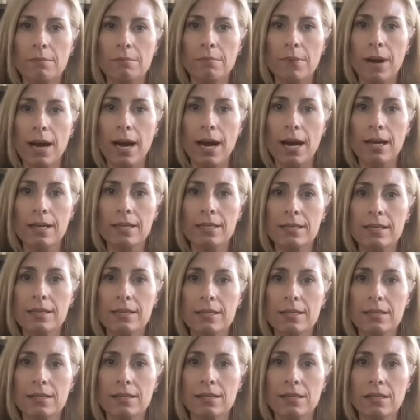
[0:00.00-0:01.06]
But,
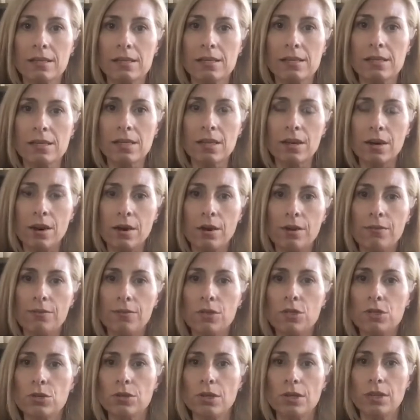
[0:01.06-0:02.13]
if
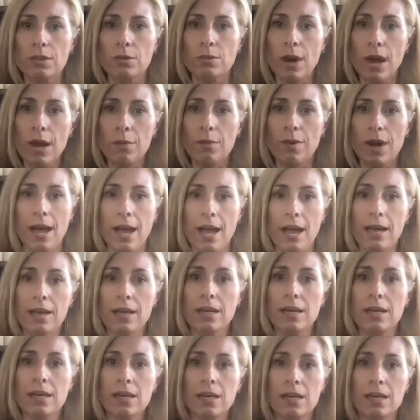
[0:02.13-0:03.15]
you do it the right way,